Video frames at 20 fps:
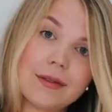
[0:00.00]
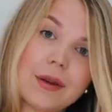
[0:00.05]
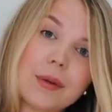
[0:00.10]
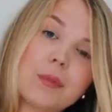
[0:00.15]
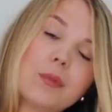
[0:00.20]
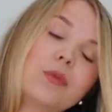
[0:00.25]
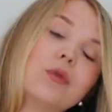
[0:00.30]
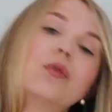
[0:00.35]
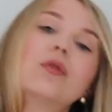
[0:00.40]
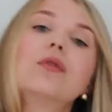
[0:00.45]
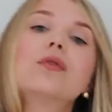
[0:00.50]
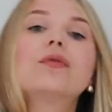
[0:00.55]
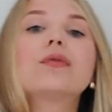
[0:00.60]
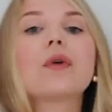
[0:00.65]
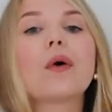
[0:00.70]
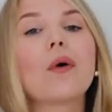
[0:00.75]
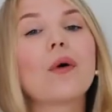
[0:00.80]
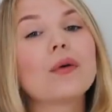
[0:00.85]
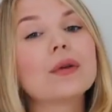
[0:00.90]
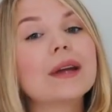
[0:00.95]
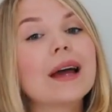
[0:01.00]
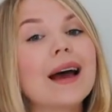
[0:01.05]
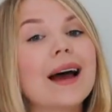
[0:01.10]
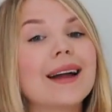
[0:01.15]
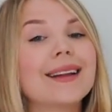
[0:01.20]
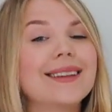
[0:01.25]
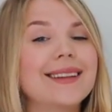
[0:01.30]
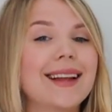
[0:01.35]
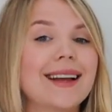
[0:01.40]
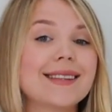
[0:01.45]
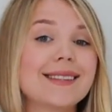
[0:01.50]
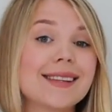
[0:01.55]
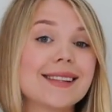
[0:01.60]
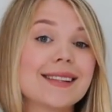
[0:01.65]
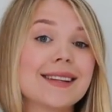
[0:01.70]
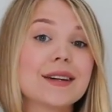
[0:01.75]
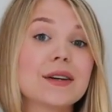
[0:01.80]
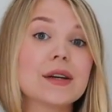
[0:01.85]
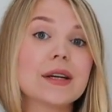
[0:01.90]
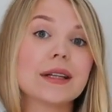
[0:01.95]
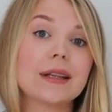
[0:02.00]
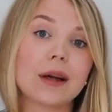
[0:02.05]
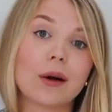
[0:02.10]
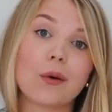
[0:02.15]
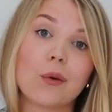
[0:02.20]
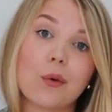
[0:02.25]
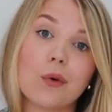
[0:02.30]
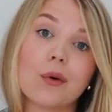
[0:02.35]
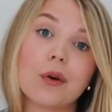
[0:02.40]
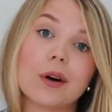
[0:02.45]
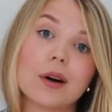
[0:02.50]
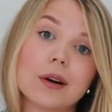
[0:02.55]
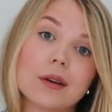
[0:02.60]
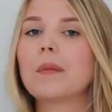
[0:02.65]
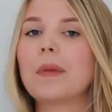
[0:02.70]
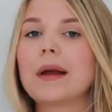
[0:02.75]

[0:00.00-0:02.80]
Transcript: remove all the unnecessary decor.